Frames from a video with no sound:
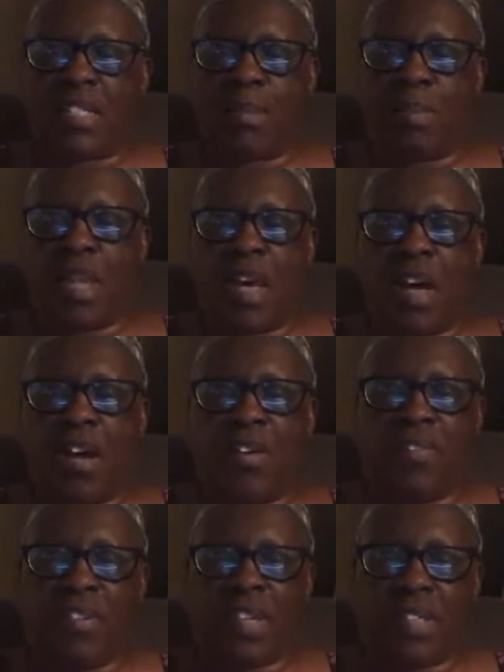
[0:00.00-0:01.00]
some
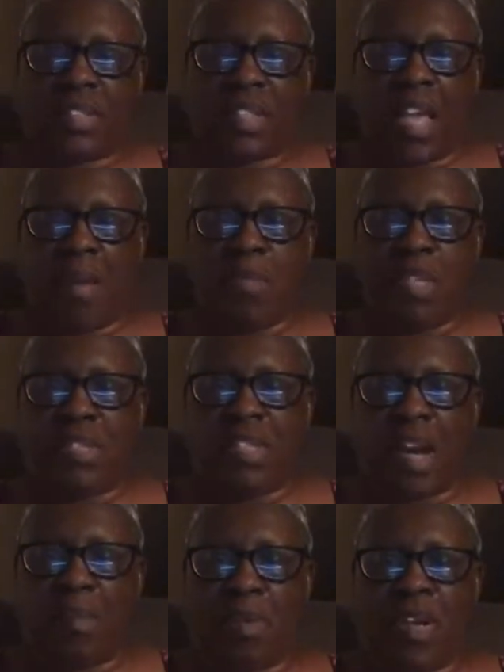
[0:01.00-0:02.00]
love at Miss
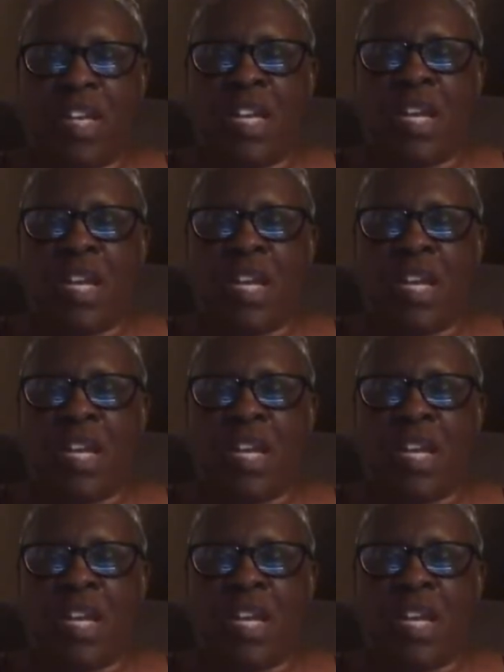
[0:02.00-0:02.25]
Deborah.